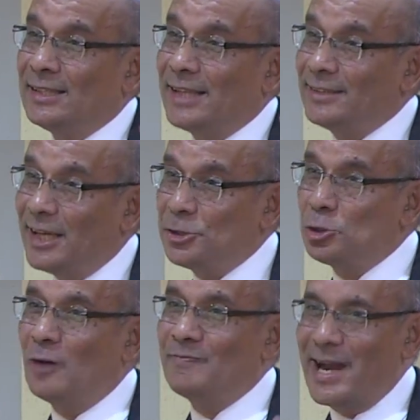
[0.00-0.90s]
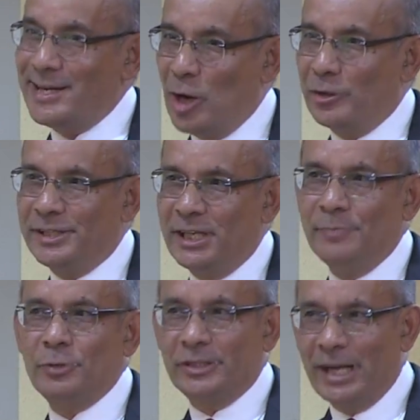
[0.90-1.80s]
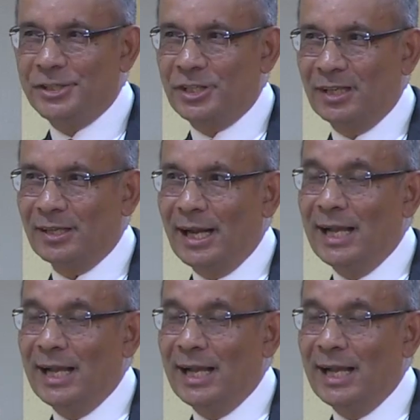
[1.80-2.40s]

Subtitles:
that the issue of minority protection